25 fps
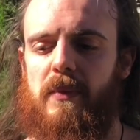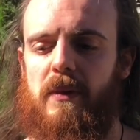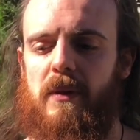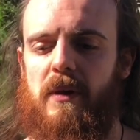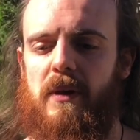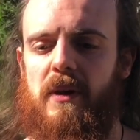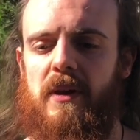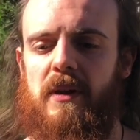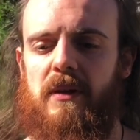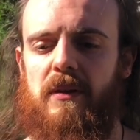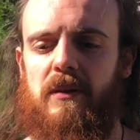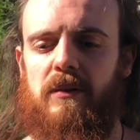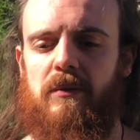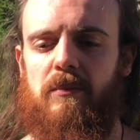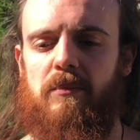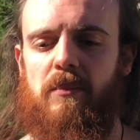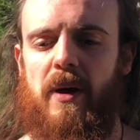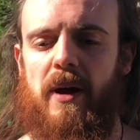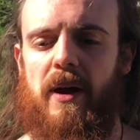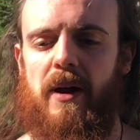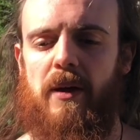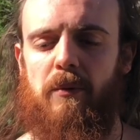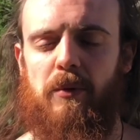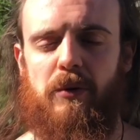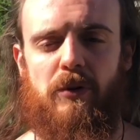and
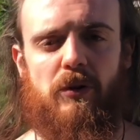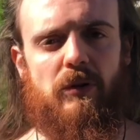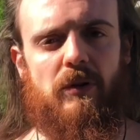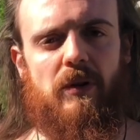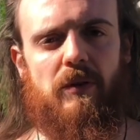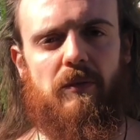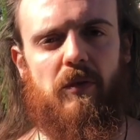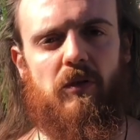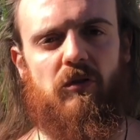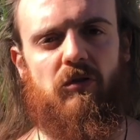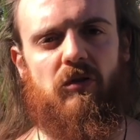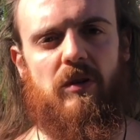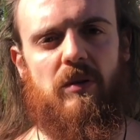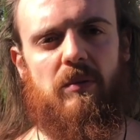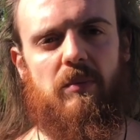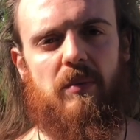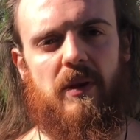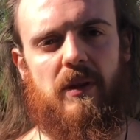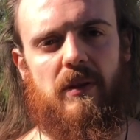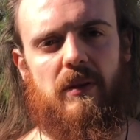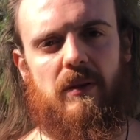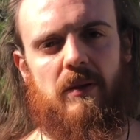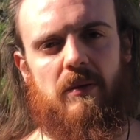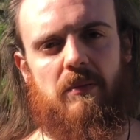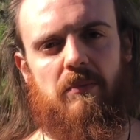my return in the gym and
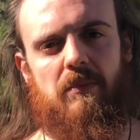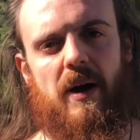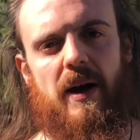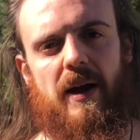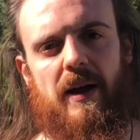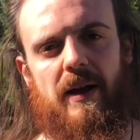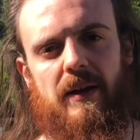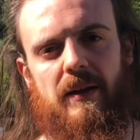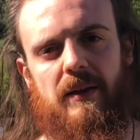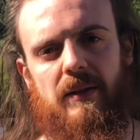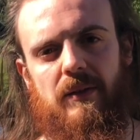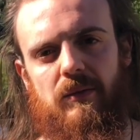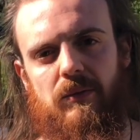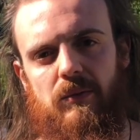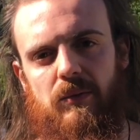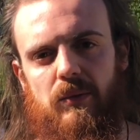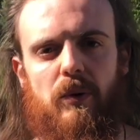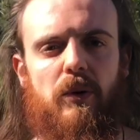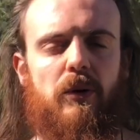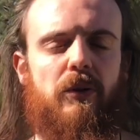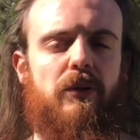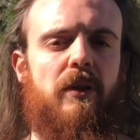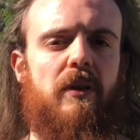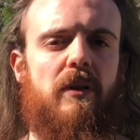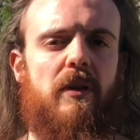my
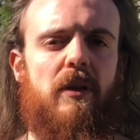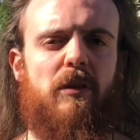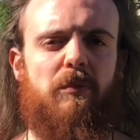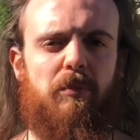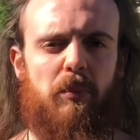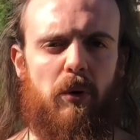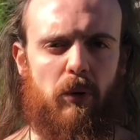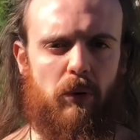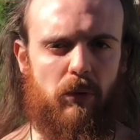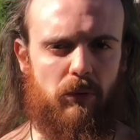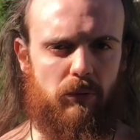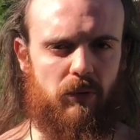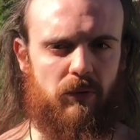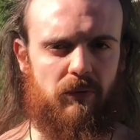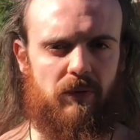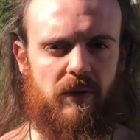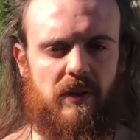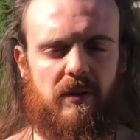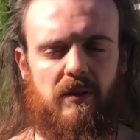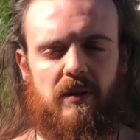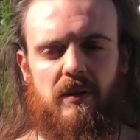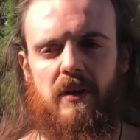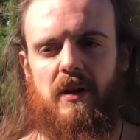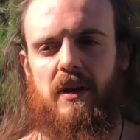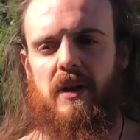thought and experience with it.
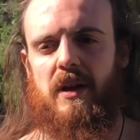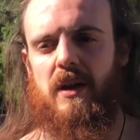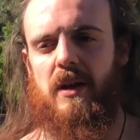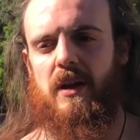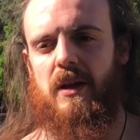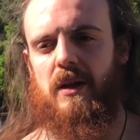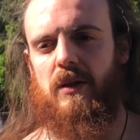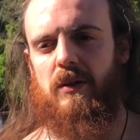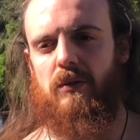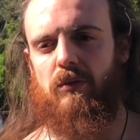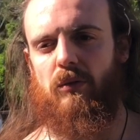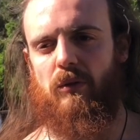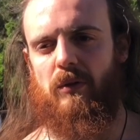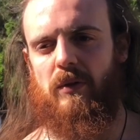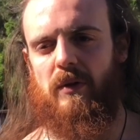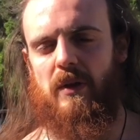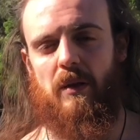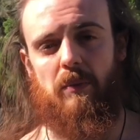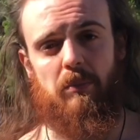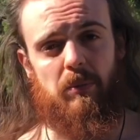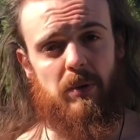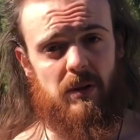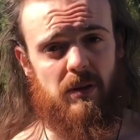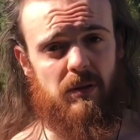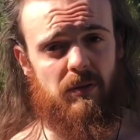So it can
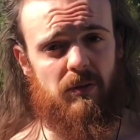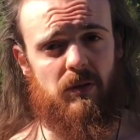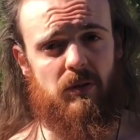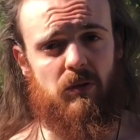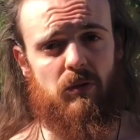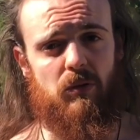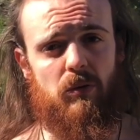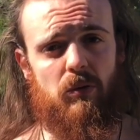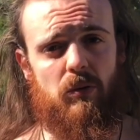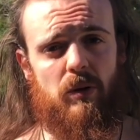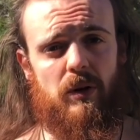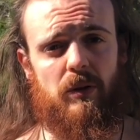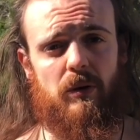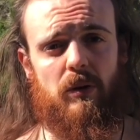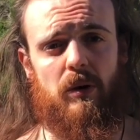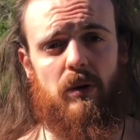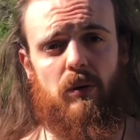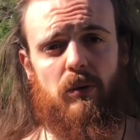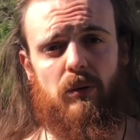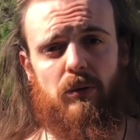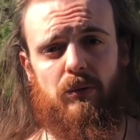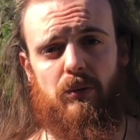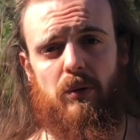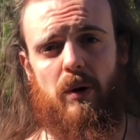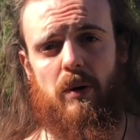benefit you and
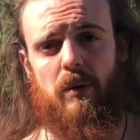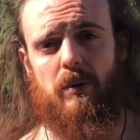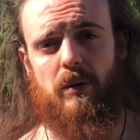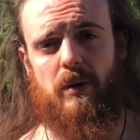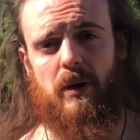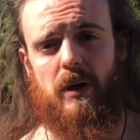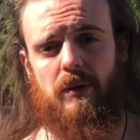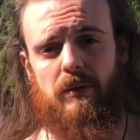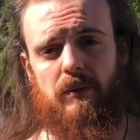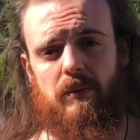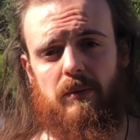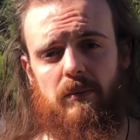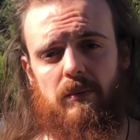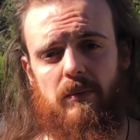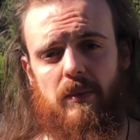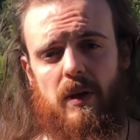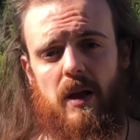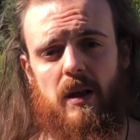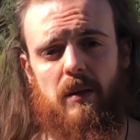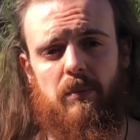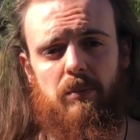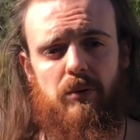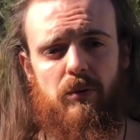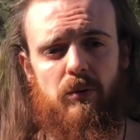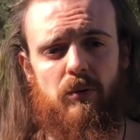also can
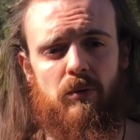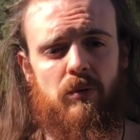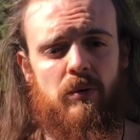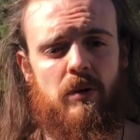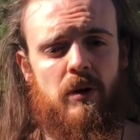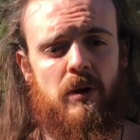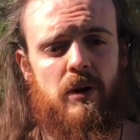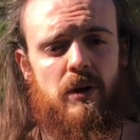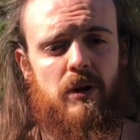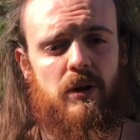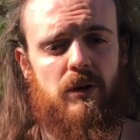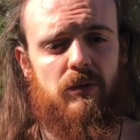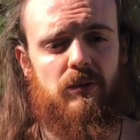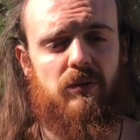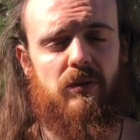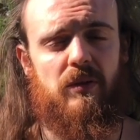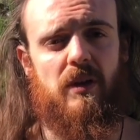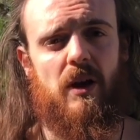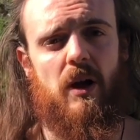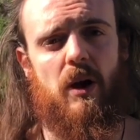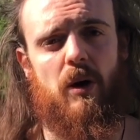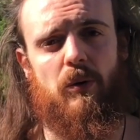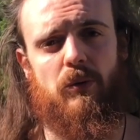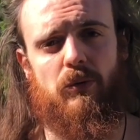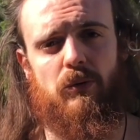help you see
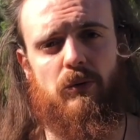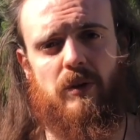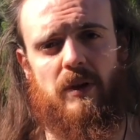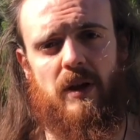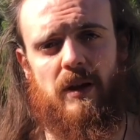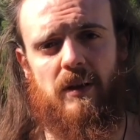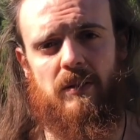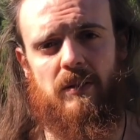how you can